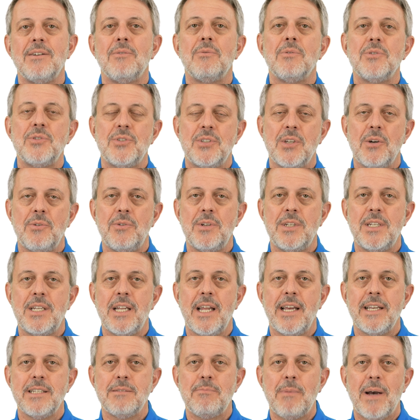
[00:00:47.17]
Well, so do
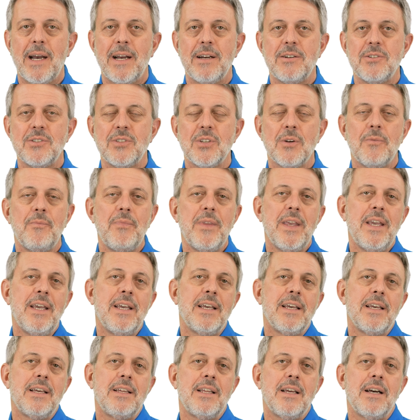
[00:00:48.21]
today's buyers. So
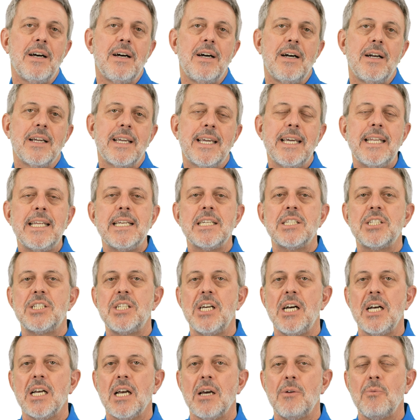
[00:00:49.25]
uh, getting
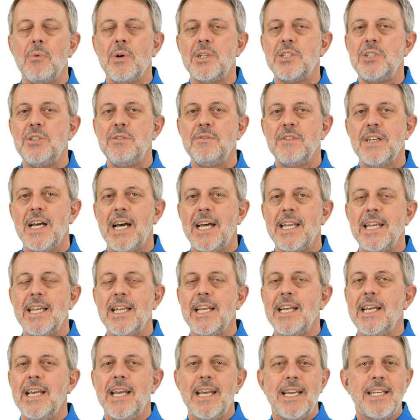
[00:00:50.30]
stuck on what you've got in
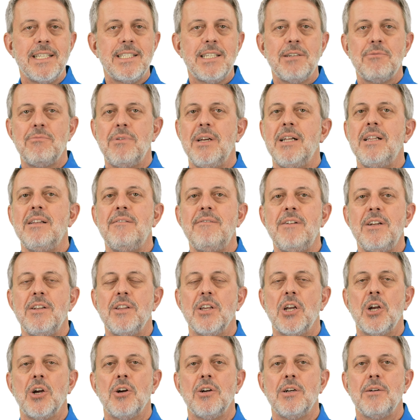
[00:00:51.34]
it is irrelevant of the
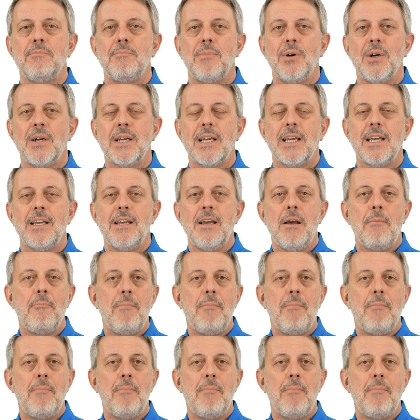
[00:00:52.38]
current market.